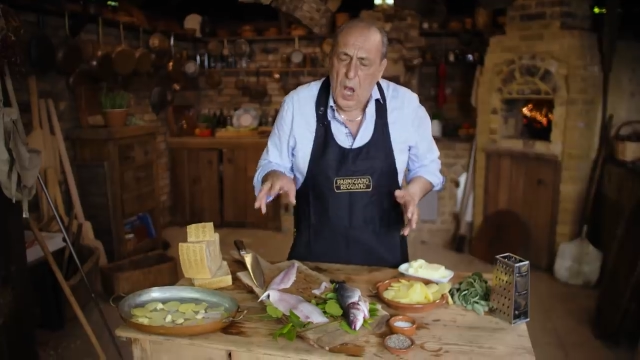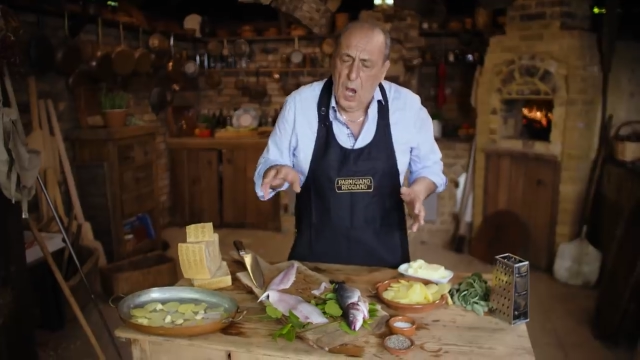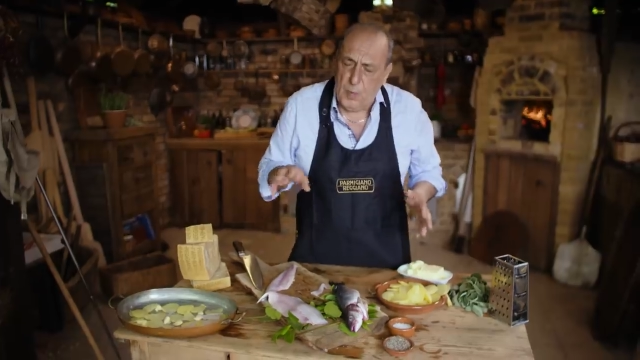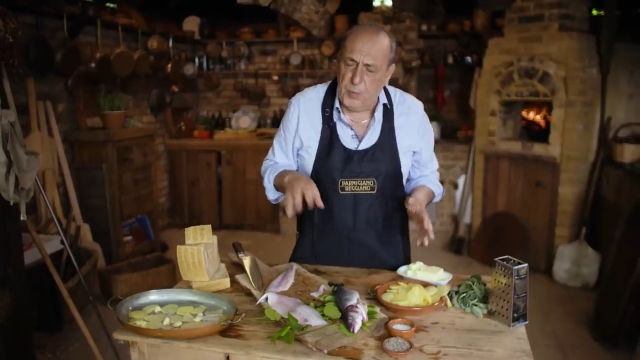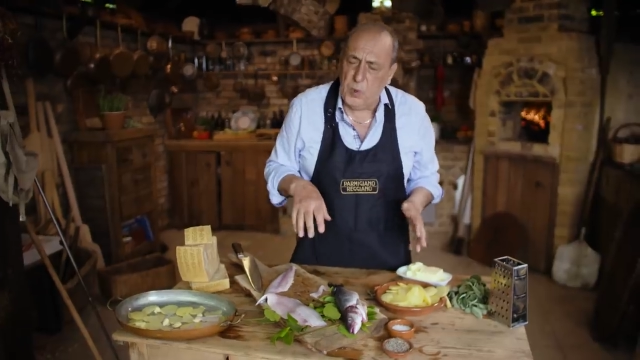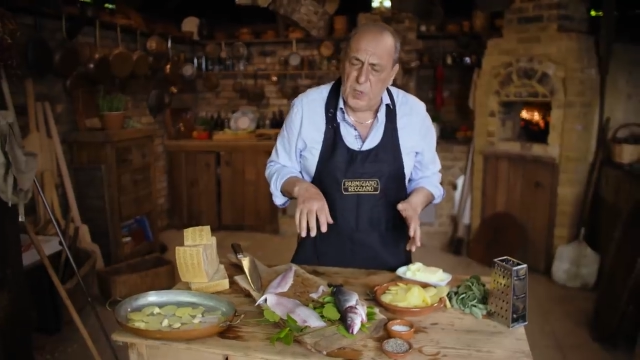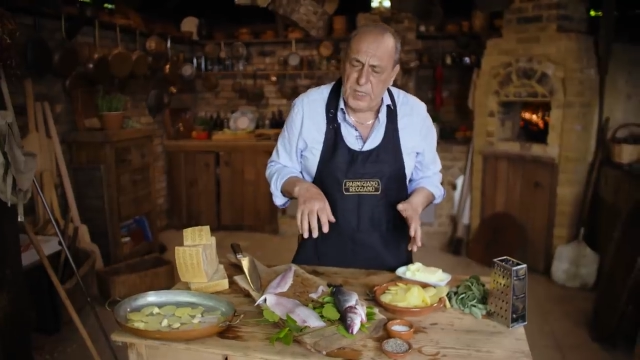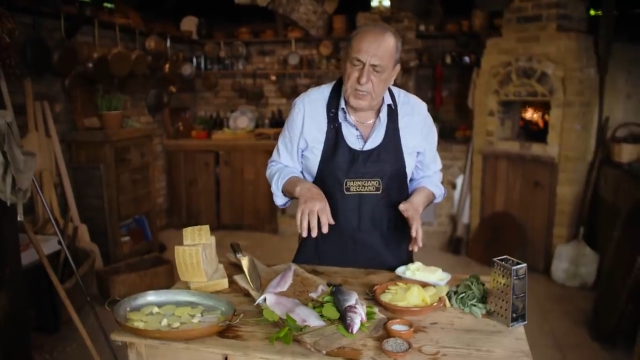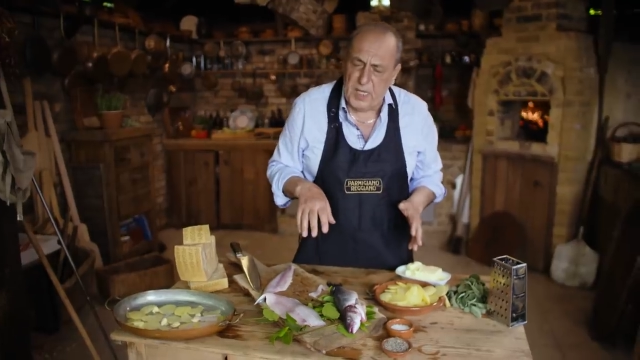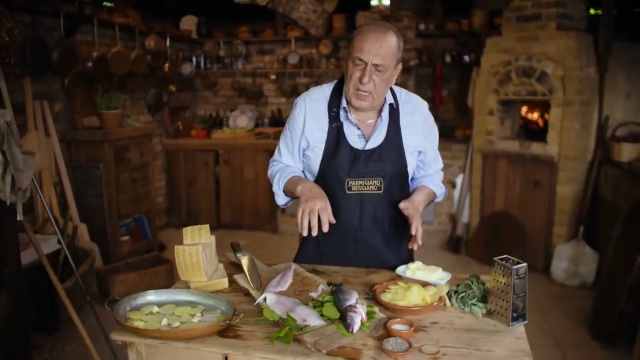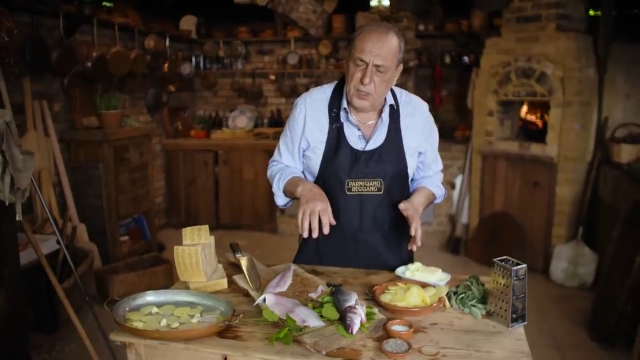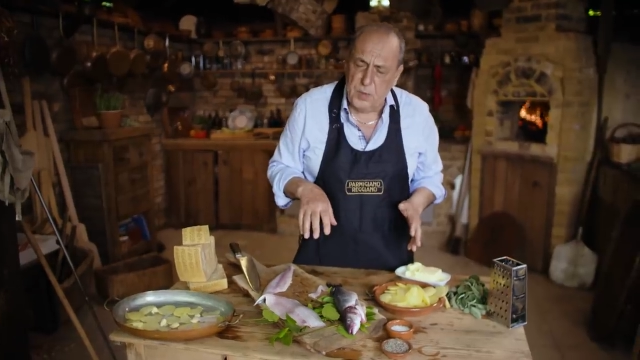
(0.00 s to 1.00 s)
I put the
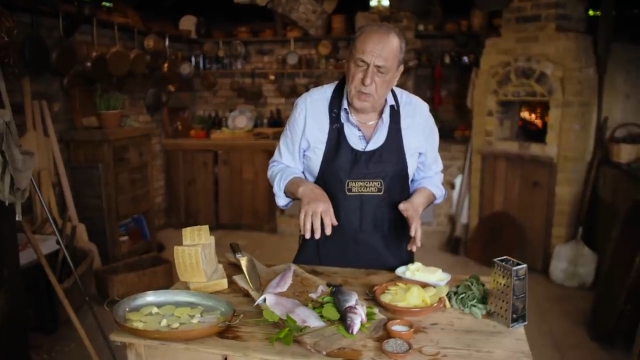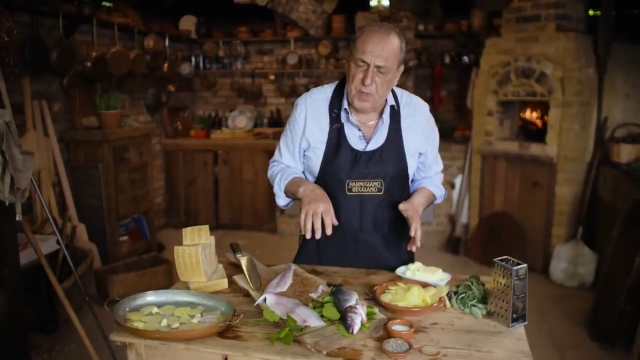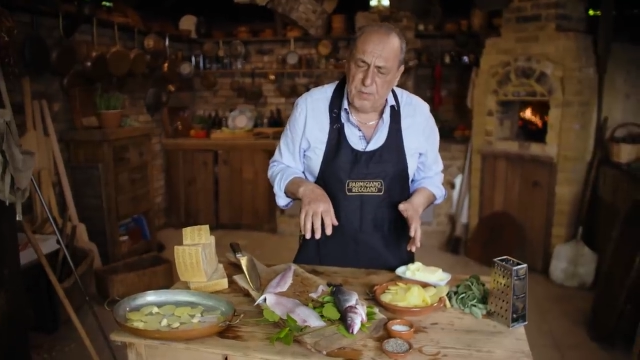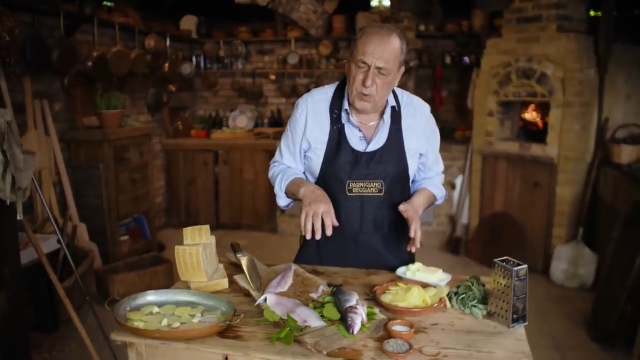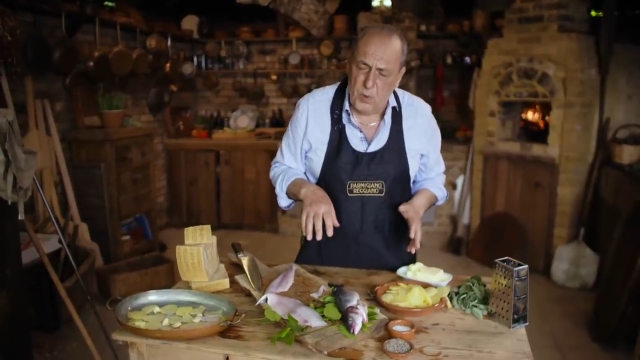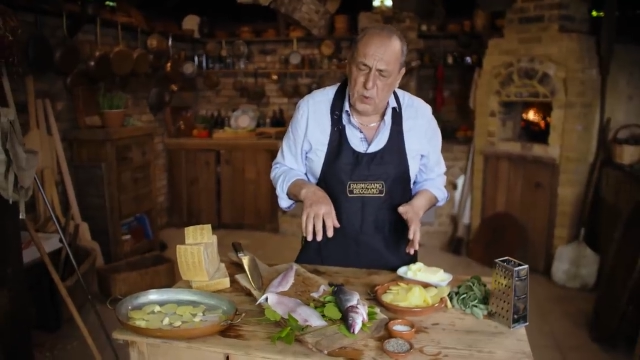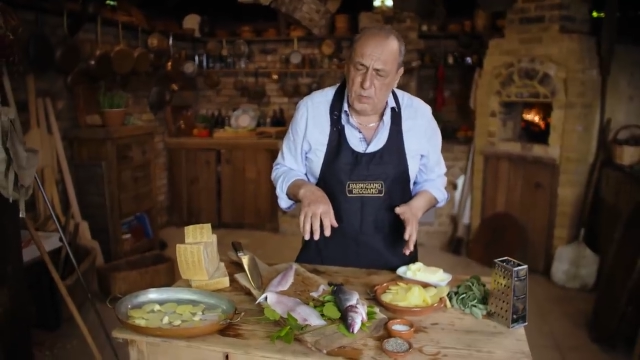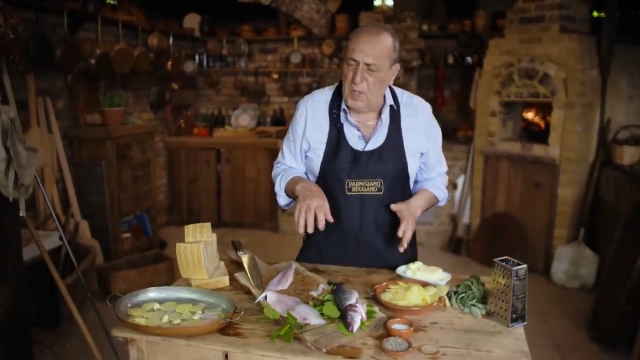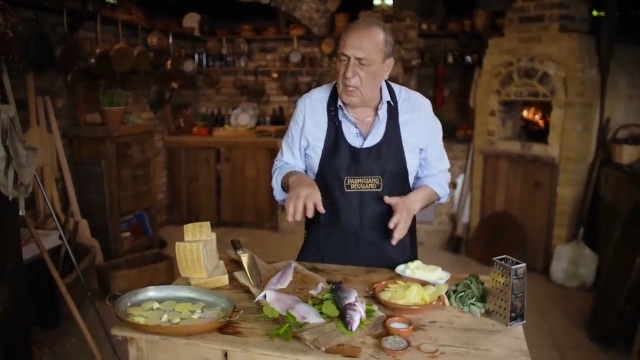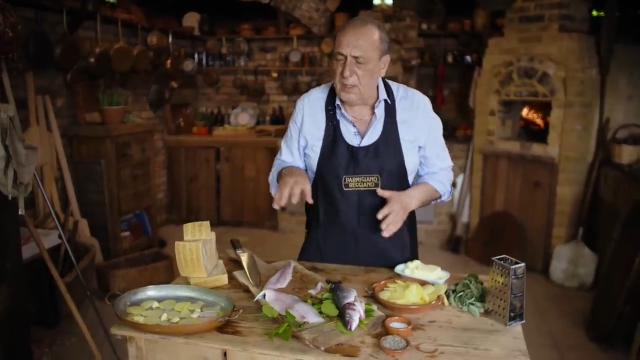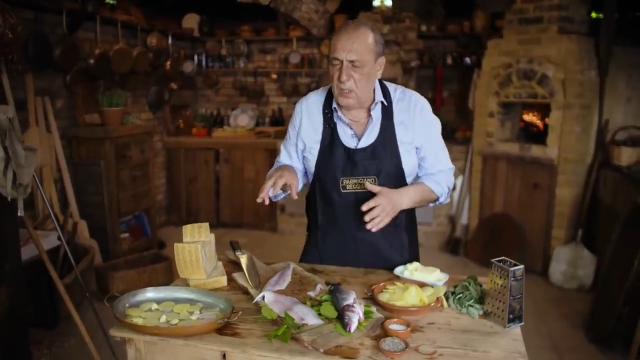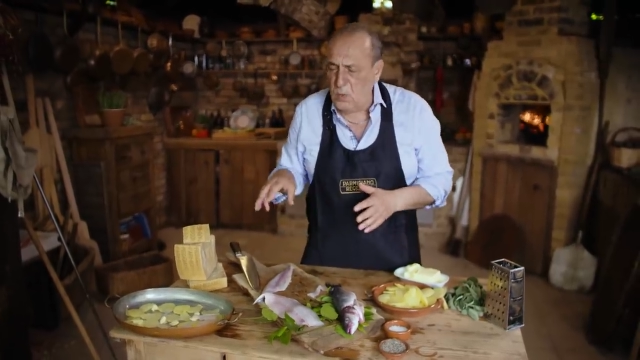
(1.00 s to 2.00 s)
sage before, but
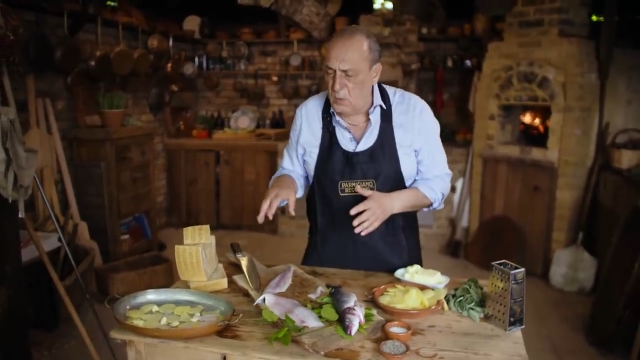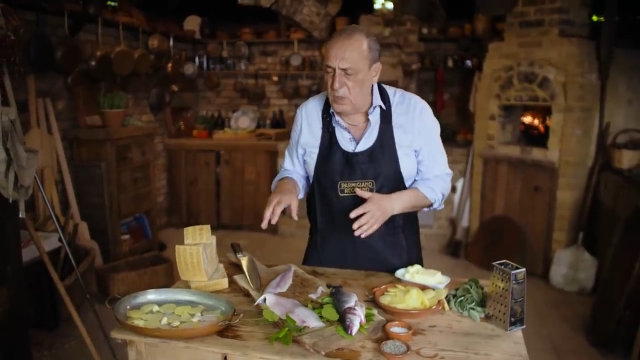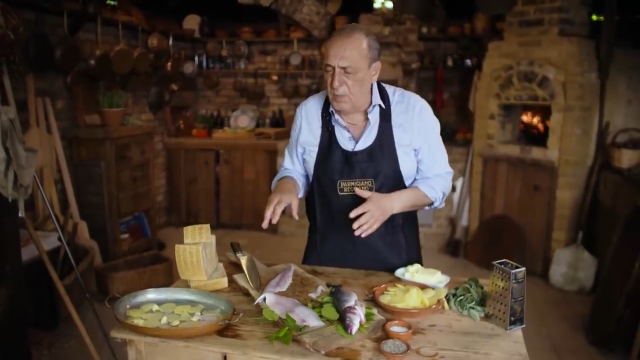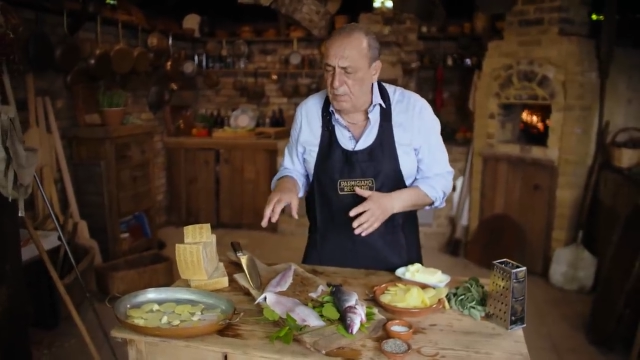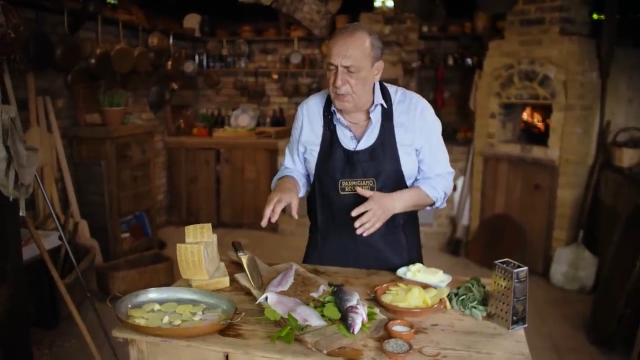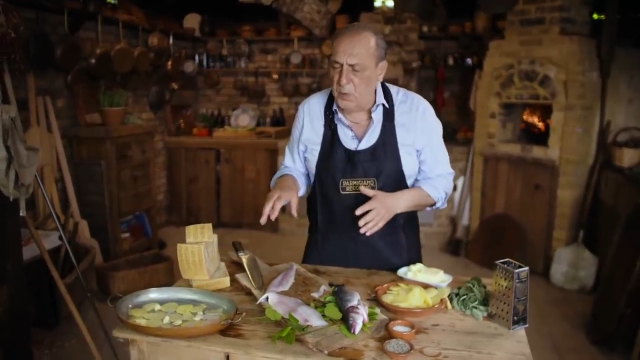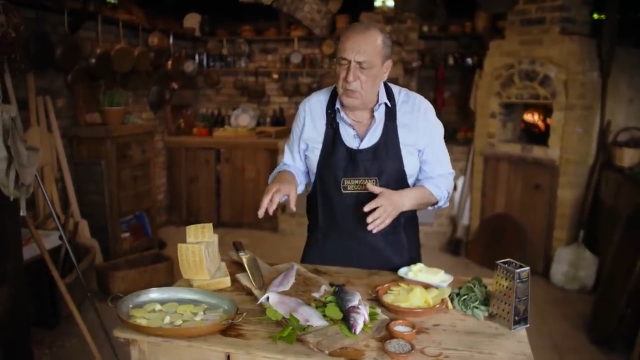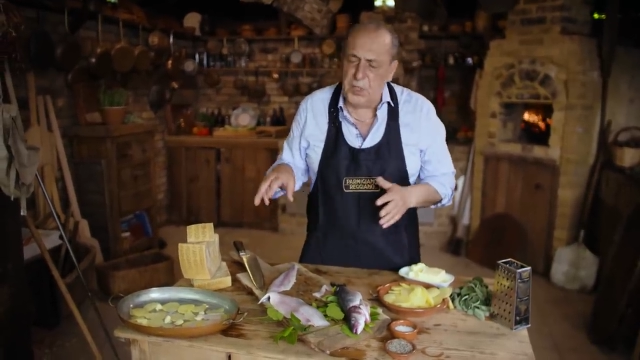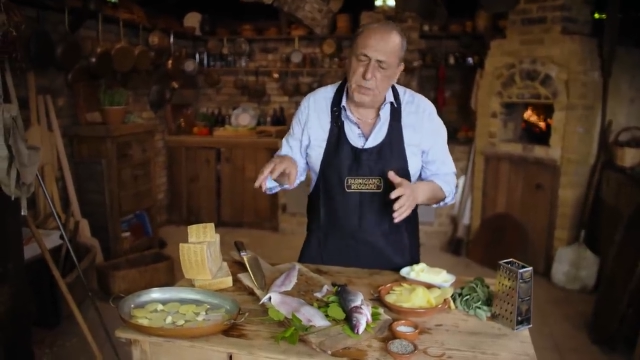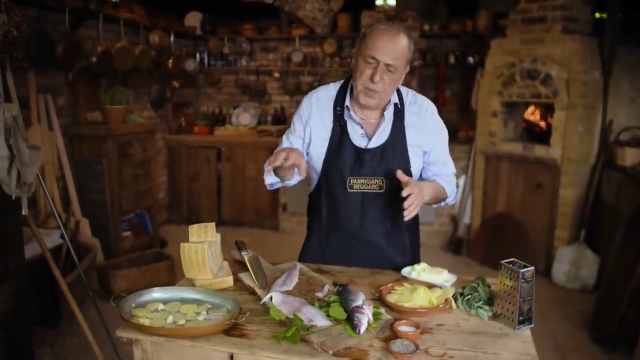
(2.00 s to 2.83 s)
I didn't use the fish